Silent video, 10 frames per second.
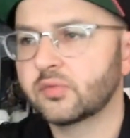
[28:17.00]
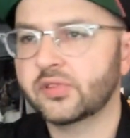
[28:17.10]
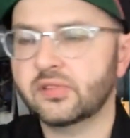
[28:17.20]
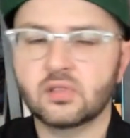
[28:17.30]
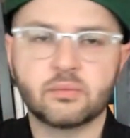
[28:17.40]

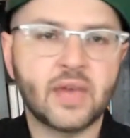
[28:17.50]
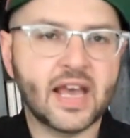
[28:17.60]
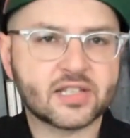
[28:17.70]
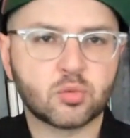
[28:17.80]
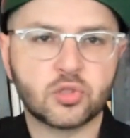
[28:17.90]
with the
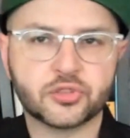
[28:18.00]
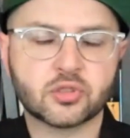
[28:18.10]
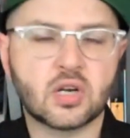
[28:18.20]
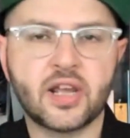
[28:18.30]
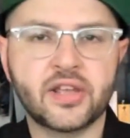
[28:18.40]
Maxwell
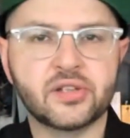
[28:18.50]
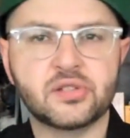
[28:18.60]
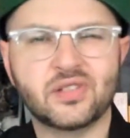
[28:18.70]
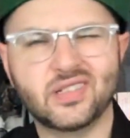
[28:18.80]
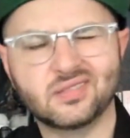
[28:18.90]

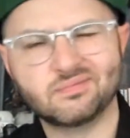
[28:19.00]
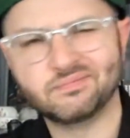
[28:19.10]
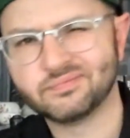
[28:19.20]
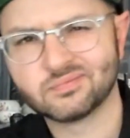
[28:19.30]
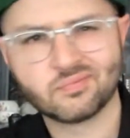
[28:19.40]
trial. And
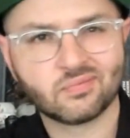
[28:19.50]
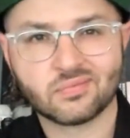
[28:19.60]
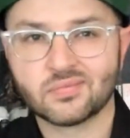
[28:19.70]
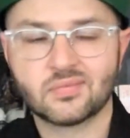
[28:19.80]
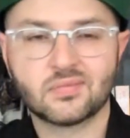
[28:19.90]

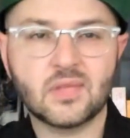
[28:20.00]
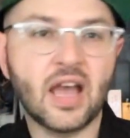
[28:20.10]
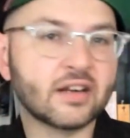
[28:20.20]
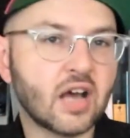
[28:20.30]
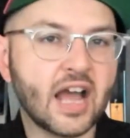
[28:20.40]

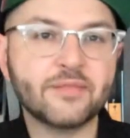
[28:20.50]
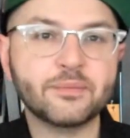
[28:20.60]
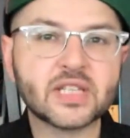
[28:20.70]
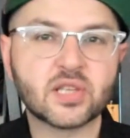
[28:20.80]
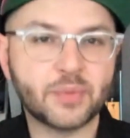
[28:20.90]
I don't know, I
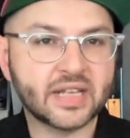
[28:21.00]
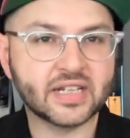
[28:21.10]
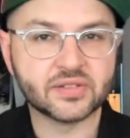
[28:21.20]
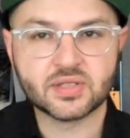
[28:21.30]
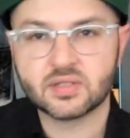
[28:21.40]
mix
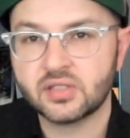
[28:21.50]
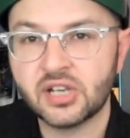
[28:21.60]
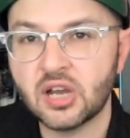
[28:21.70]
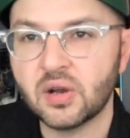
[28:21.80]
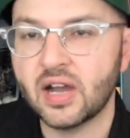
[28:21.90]
opinions, you
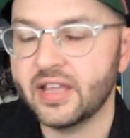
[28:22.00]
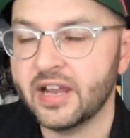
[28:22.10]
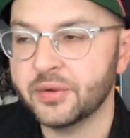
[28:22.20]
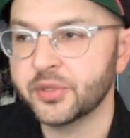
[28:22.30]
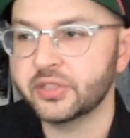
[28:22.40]
know,
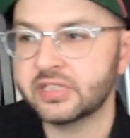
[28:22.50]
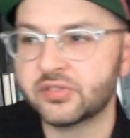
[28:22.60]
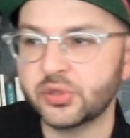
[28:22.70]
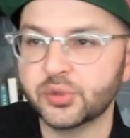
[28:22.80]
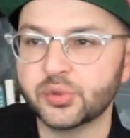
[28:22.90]
I really
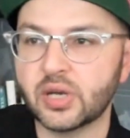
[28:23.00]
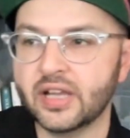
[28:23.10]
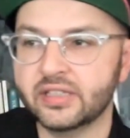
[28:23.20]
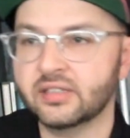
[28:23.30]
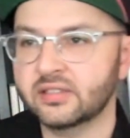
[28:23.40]
do. I